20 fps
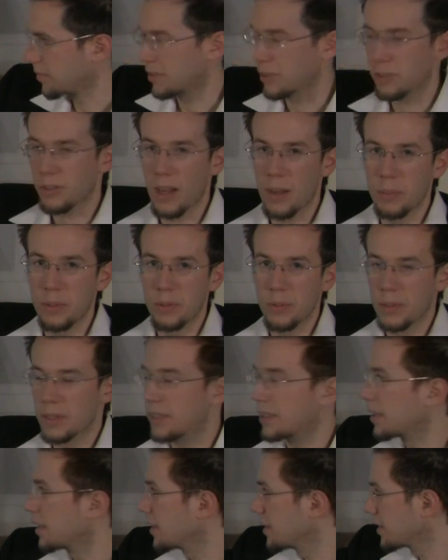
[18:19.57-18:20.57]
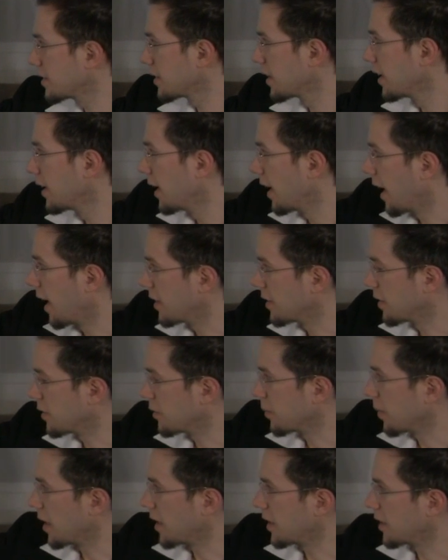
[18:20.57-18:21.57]
describing what it is, and
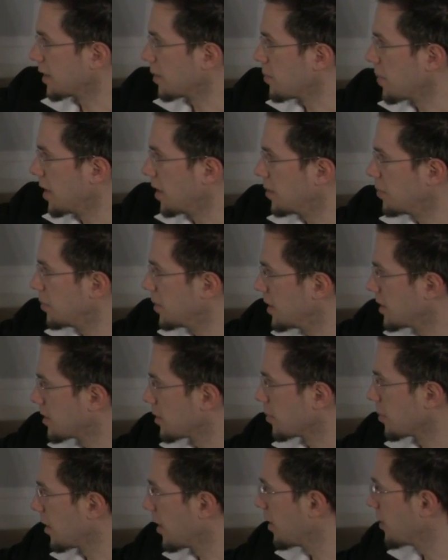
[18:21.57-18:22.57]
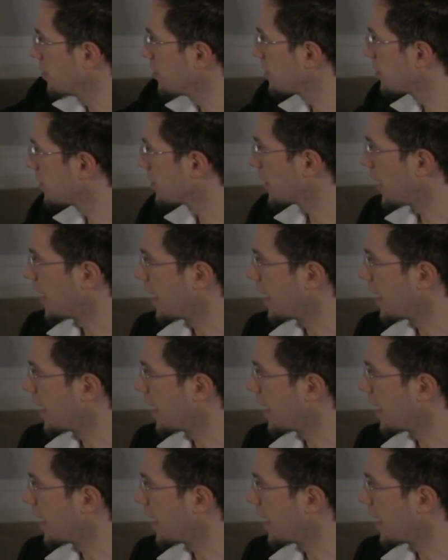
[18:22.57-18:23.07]
then writing the main beats above.